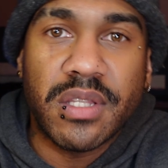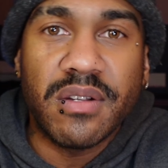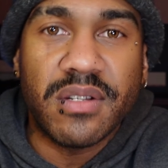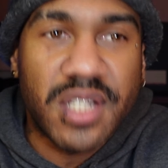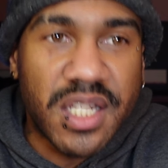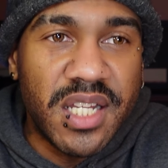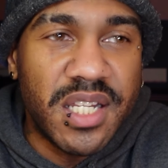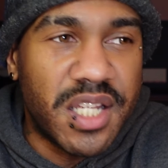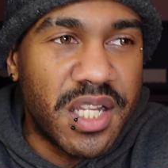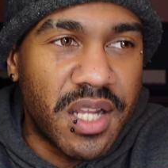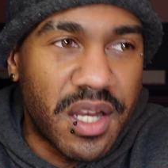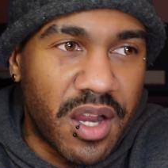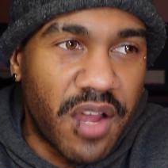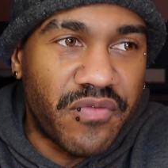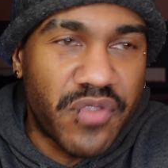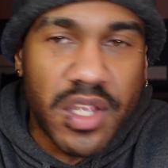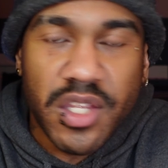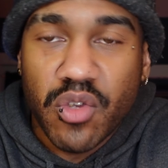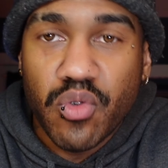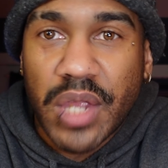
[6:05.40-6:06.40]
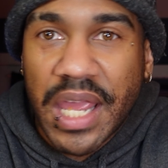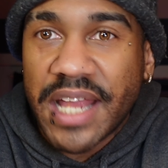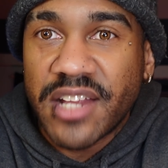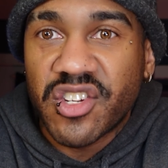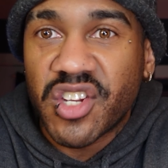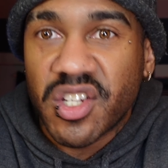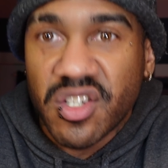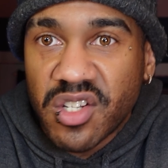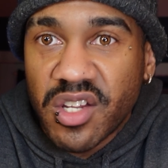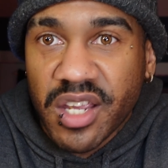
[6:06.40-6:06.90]
they're tinted enough that you can't
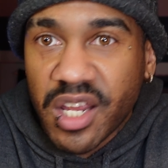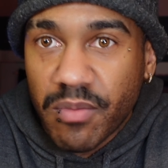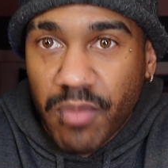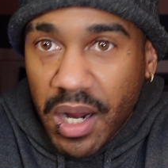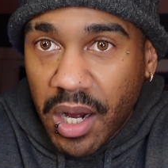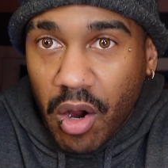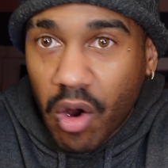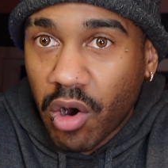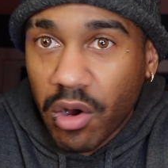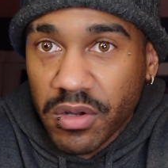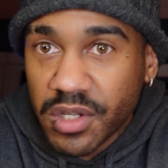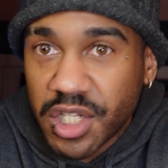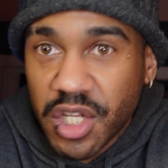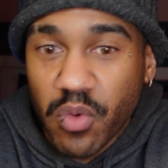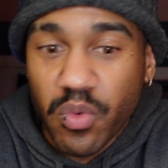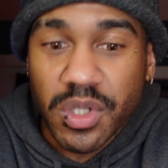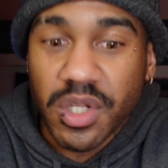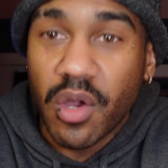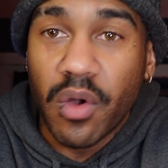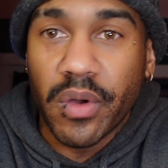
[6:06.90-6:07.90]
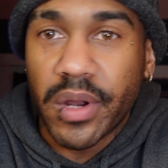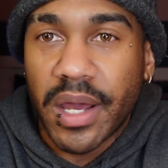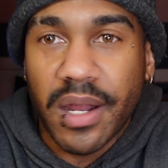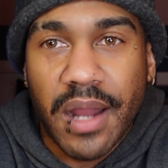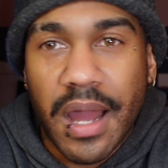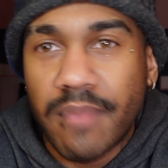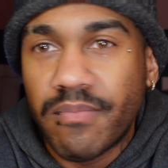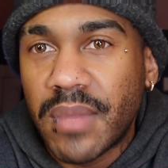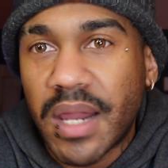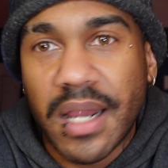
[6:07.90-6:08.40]
just look in my car and see what's going on.
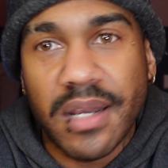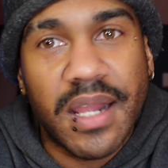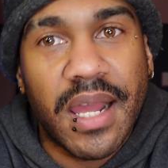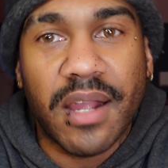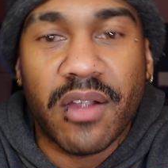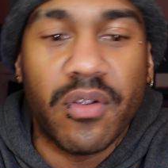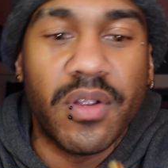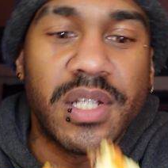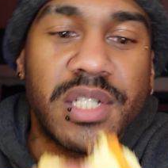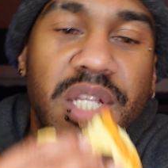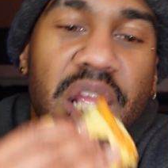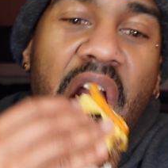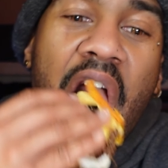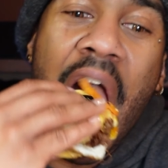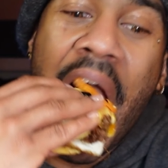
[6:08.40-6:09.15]
I'm not that crazy.